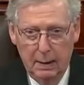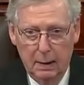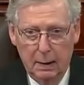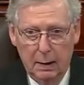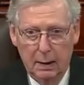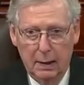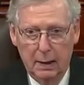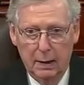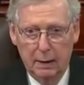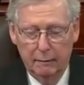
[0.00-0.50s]

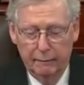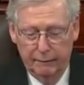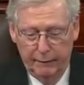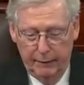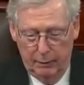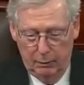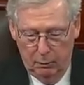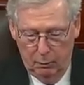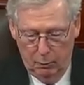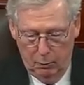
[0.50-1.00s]
ahead of
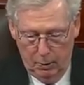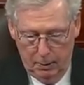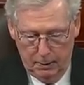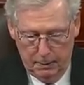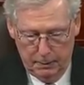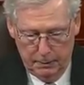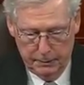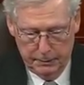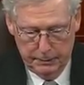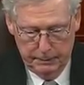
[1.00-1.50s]
federal
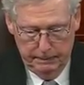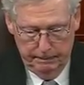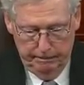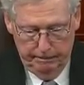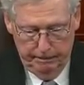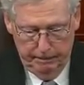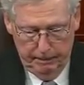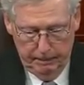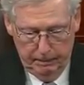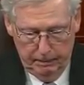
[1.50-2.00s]
workers,
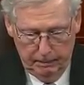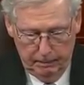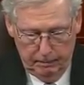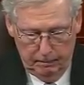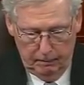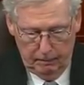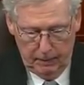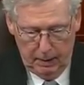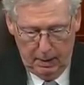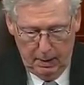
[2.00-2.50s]

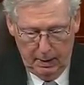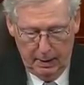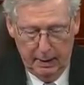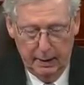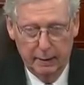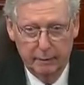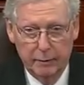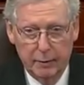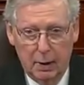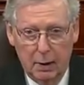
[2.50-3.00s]

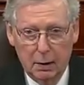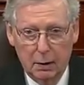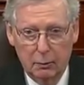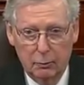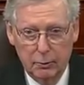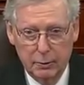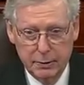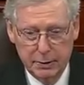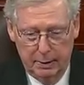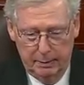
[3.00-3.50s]
ahead of DACA
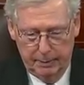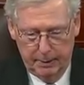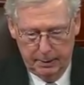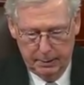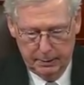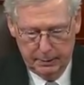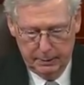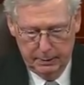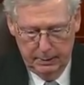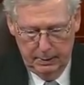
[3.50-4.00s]

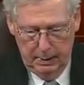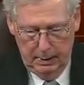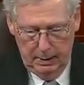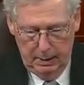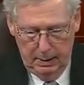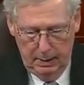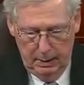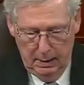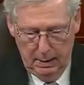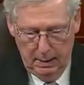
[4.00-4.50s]
recipients,
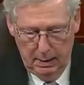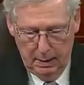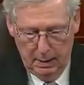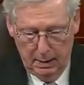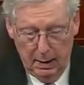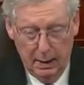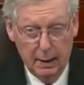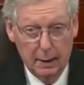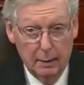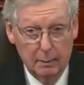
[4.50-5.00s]

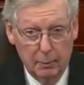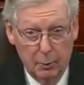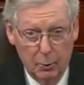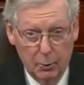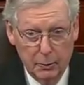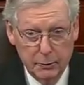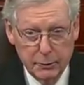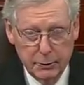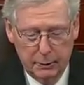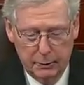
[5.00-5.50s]
ahead of
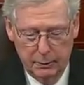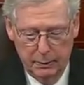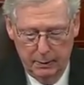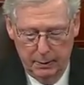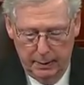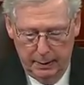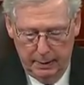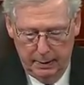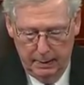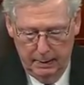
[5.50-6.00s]
border
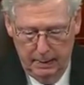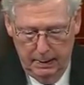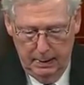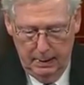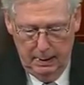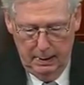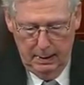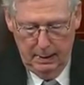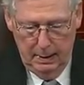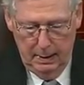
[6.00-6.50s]
security,
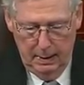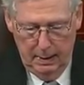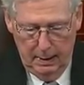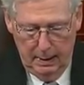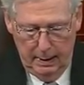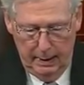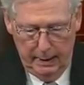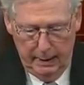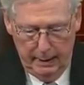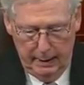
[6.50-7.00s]

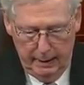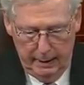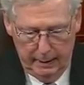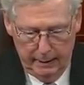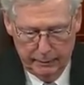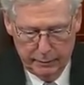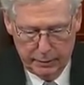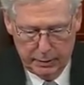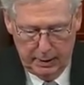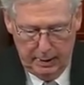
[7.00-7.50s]
and ahead
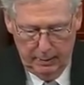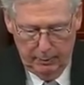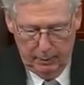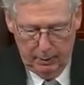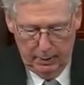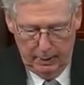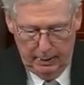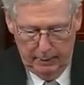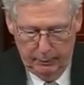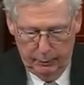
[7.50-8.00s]
of
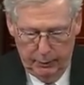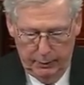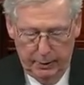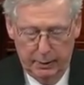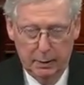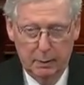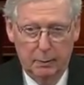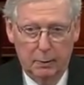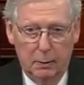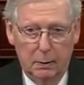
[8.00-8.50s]
stable and
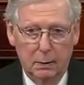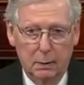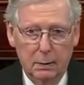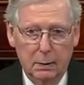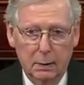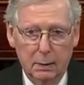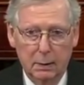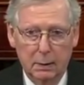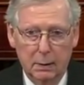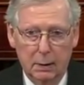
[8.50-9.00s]
predictable
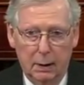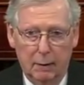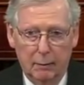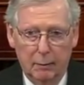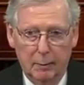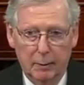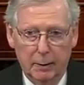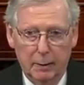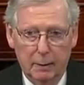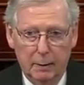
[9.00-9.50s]

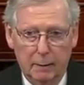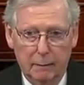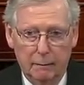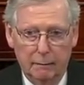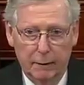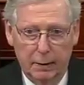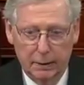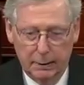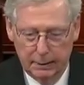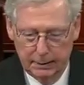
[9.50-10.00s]
government
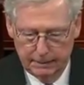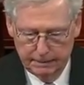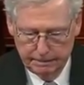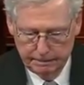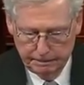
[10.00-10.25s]
funding.